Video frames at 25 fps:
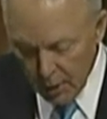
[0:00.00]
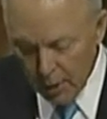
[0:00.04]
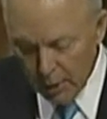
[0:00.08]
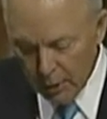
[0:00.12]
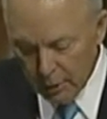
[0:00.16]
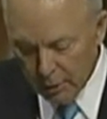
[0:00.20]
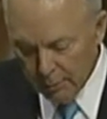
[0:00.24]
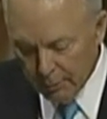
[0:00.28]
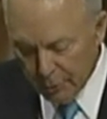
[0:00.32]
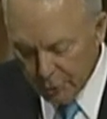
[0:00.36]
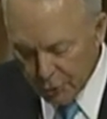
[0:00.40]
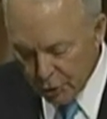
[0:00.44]

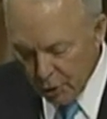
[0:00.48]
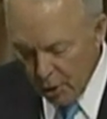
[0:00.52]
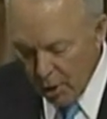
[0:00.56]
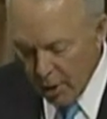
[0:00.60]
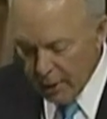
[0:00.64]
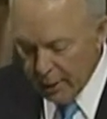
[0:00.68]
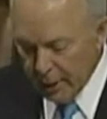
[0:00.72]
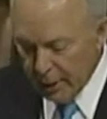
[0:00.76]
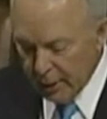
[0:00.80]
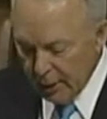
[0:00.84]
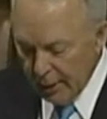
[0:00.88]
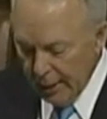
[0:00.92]
The
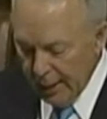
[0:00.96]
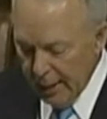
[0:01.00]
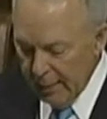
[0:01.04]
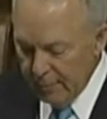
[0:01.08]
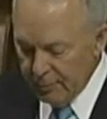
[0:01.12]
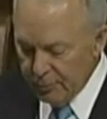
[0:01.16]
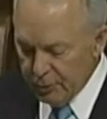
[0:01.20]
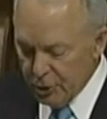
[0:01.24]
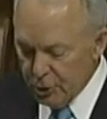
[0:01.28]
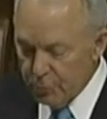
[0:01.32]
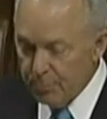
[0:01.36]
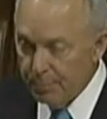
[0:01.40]
majority
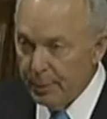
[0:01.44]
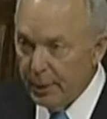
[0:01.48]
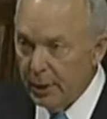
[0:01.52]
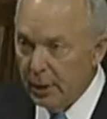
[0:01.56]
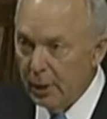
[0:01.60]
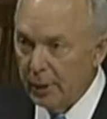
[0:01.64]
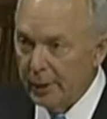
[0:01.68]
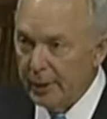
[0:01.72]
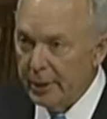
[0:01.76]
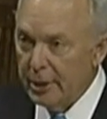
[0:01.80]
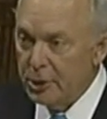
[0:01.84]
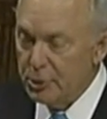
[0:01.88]
claims this
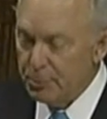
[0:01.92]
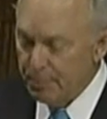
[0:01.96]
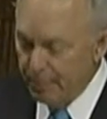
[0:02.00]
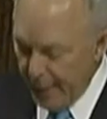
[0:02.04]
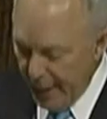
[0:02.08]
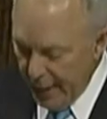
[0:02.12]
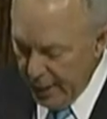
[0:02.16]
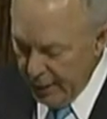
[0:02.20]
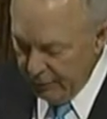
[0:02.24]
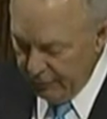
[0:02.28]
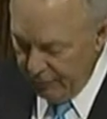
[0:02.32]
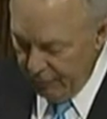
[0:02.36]
bill is
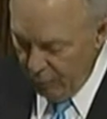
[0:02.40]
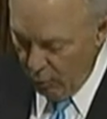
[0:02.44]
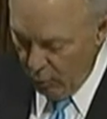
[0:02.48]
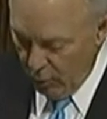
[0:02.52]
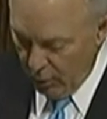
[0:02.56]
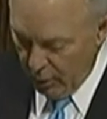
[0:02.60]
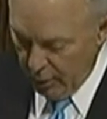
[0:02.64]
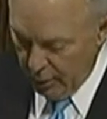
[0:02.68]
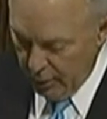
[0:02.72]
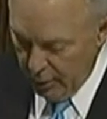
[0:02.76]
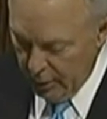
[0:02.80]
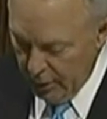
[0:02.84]
paid
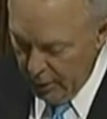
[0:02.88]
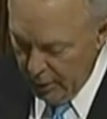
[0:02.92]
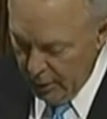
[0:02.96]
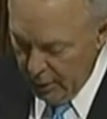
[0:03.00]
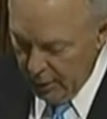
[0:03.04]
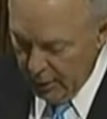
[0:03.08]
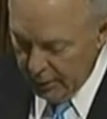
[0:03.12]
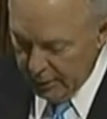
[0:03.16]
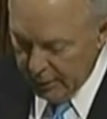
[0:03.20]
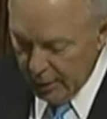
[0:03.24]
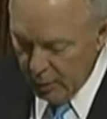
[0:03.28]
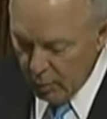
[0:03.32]
for.
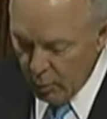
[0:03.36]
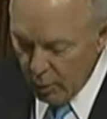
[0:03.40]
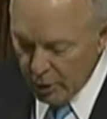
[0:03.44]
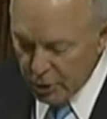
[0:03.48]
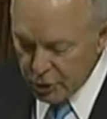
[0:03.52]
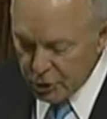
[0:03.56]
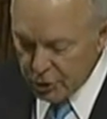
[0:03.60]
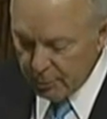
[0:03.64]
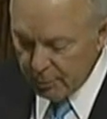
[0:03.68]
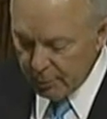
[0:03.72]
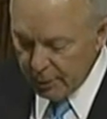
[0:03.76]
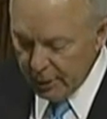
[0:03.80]
They want
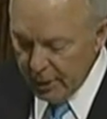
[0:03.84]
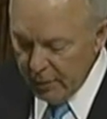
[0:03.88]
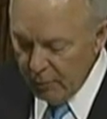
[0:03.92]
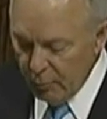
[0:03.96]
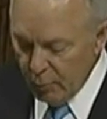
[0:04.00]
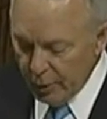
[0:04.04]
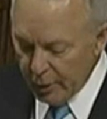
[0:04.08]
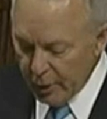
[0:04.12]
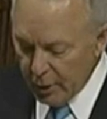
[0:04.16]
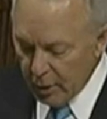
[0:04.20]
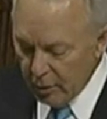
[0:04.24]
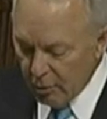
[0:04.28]
us to believe
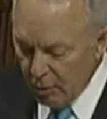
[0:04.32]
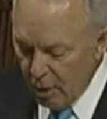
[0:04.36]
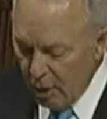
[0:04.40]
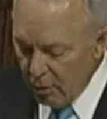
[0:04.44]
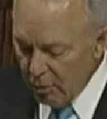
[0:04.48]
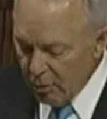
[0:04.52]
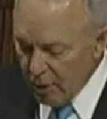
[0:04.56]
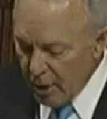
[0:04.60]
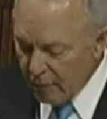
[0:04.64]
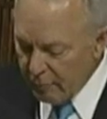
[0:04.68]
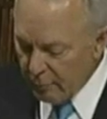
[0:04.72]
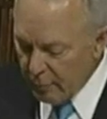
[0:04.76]
we can grow
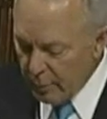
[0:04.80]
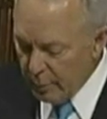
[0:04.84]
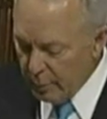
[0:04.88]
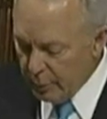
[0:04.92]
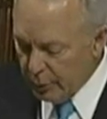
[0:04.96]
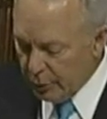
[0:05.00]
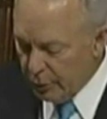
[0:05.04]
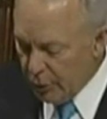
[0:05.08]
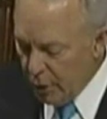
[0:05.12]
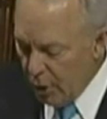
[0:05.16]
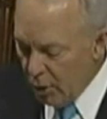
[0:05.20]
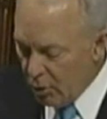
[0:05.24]
government
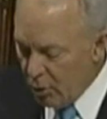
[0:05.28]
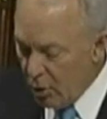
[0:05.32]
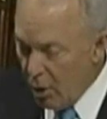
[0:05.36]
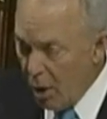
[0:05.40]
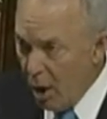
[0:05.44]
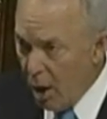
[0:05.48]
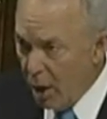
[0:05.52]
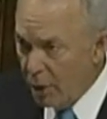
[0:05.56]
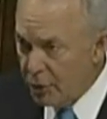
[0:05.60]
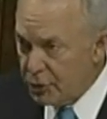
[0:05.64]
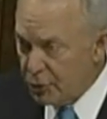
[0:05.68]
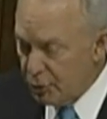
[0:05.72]
with no
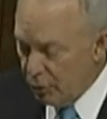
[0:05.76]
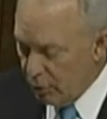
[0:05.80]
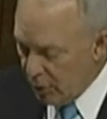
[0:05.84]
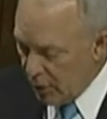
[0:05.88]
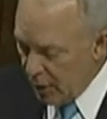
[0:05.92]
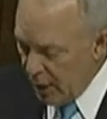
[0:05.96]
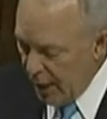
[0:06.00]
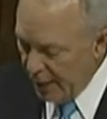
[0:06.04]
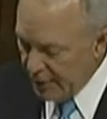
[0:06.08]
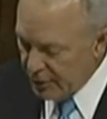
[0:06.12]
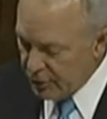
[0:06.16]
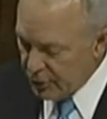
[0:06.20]
cost or
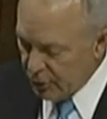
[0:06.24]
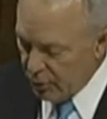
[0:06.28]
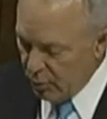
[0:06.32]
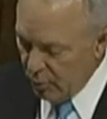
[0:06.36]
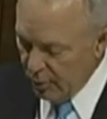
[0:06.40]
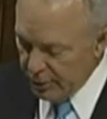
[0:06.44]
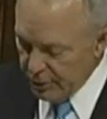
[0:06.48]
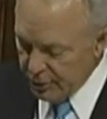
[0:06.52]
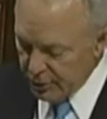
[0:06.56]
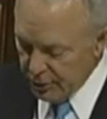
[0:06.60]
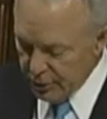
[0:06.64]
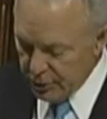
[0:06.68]

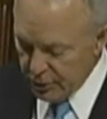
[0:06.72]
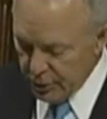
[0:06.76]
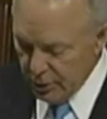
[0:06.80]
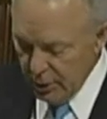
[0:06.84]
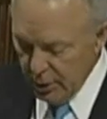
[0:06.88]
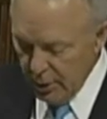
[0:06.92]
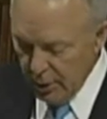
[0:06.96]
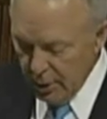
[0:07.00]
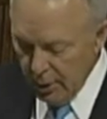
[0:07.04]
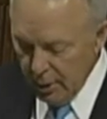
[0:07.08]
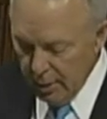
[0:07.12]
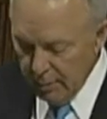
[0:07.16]
consequences,
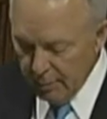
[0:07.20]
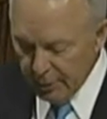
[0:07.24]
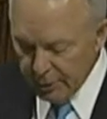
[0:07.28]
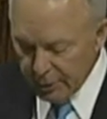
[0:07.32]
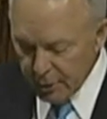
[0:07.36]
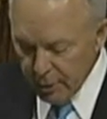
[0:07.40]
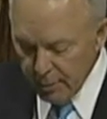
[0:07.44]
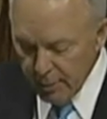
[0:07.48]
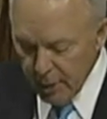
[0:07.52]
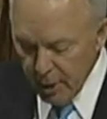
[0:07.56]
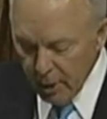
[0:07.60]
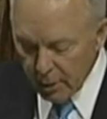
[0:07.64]
but
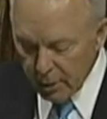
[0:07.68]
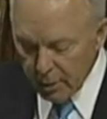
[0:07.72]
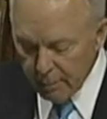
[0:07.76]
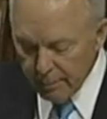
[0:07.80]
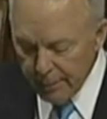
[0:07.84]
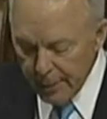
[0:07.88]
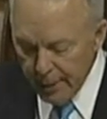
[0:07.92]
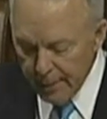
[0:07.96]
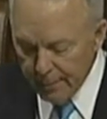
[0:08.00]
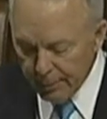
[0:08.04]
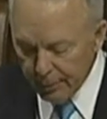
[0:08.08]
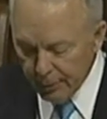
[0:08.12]
the American
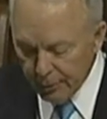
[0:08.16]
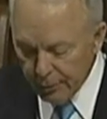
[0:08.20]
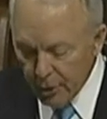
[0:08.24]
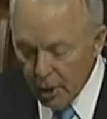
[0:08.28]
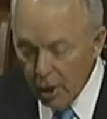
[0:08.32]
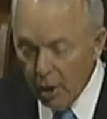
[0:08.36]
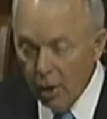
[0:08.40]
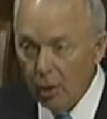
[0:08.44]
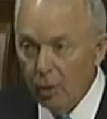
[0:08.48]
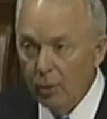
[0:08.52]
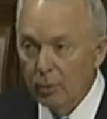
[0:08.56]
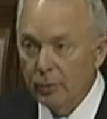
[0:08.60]
people
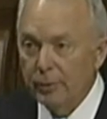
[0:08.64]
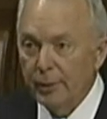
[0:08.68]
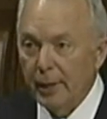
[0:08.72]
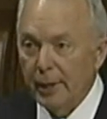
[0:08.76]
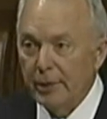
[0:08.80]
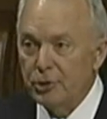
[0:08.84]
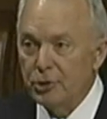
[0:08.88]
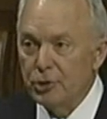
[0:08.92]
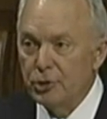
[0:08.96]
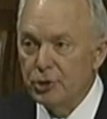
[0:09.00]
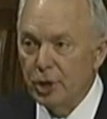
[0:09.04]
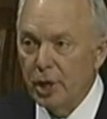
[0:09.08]
know
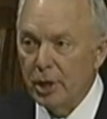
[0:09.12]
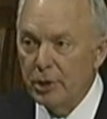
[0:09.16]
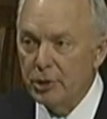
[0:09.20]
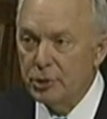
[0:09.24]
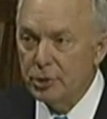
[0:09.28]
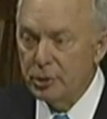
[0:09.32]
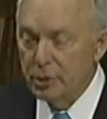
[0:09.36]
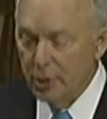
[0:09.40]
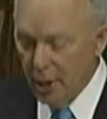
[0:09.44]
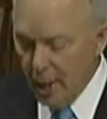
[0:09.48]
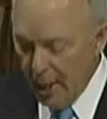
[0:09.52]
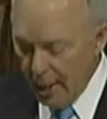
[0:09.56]
that's
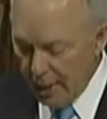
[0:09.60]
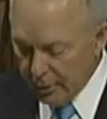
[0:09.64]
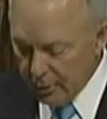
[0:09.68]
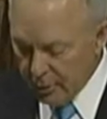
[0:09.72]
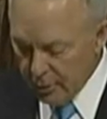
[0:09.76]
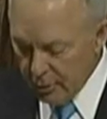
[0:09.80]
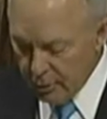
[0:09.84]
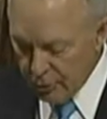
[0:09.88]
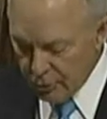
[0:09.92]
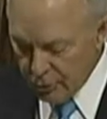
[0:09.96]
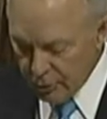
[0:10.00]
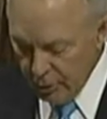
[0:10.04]
just
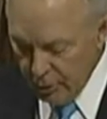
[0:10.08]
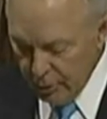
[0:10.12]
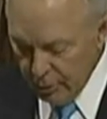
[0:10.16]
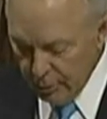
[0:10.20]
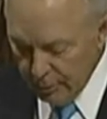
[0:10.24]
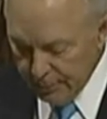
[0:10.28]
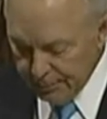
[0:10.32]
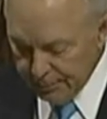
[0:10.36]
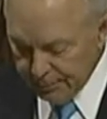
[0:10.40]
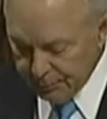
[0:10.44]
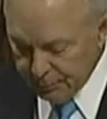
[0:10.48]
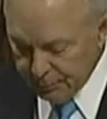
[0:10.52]
not true.